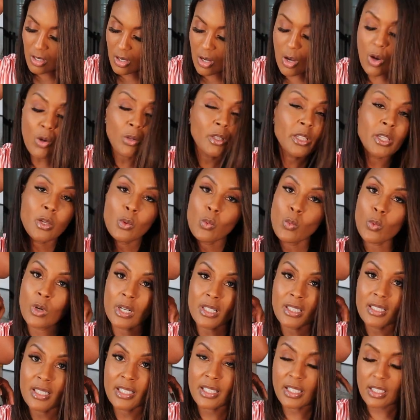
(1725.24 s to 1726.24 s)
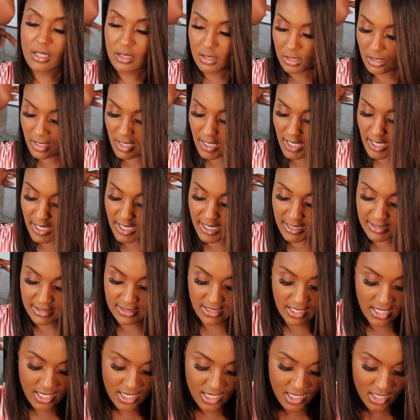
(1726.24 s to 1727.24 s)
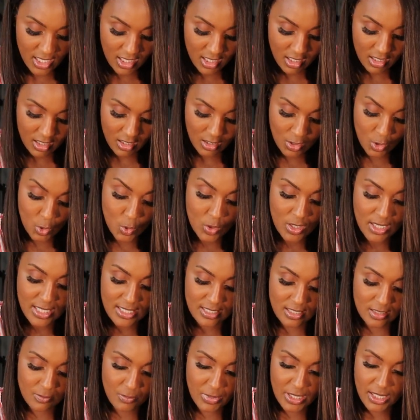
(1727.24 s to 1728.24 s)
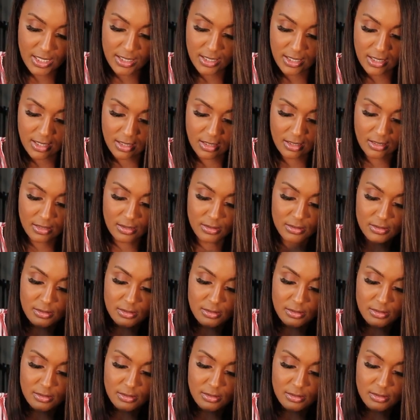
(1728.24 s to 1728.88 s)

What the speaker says: only one length as a crossbody.